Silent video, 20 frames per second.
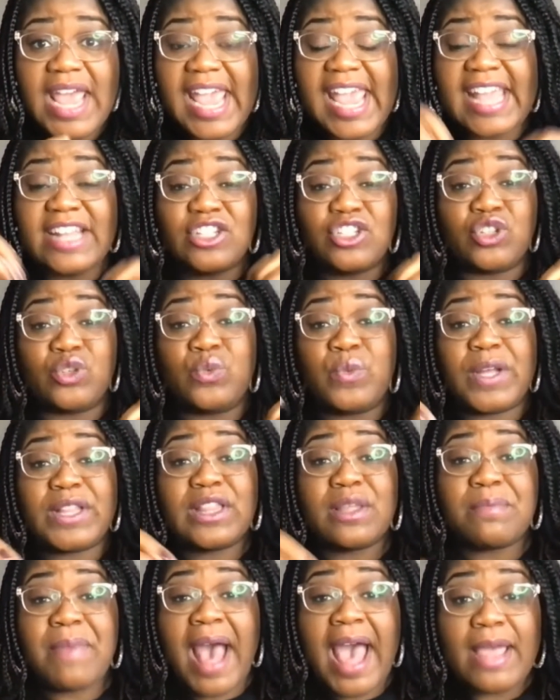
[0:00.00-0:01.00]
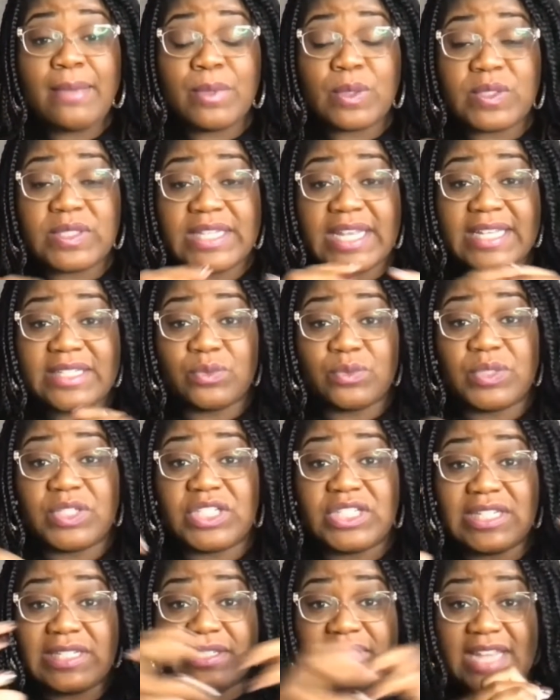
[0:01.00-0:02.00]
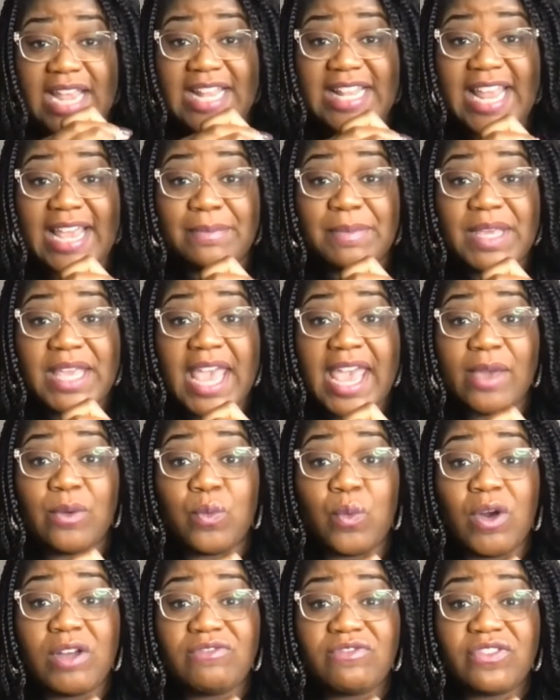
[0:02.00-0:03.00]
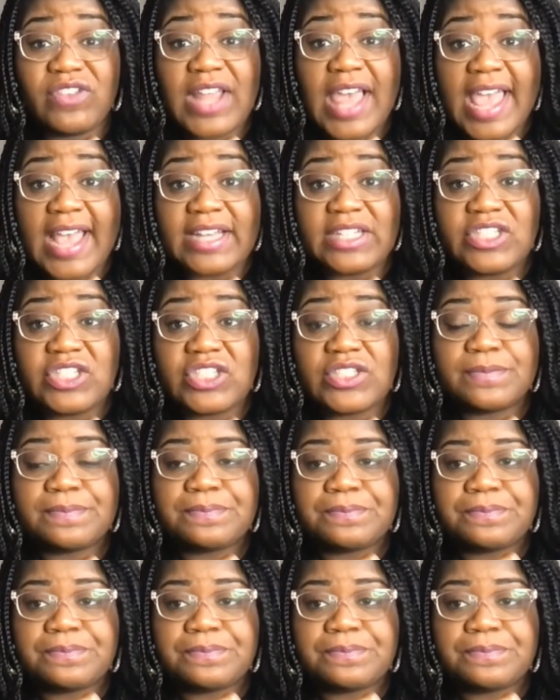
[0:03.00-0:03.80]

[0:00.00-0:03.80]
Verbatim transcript: and do what the Bible says, which is, and they became one flesh,